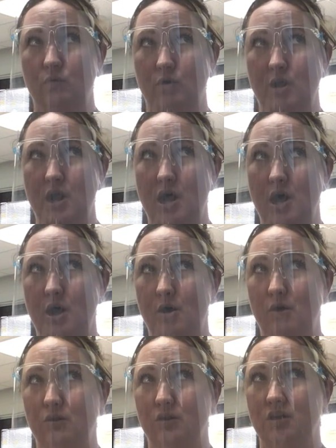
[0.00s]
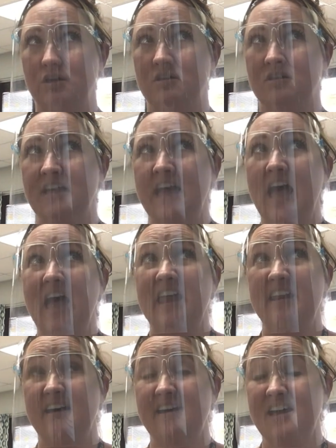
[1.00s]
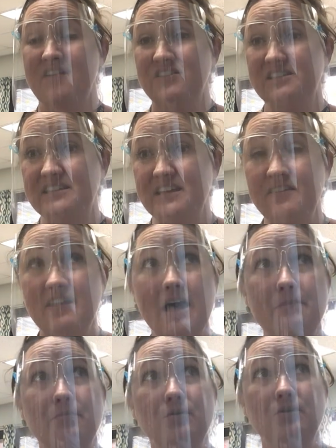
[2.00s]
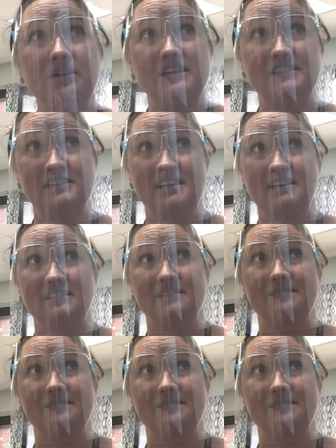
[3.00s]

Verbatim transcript: growl. And I haven't seen that bully since.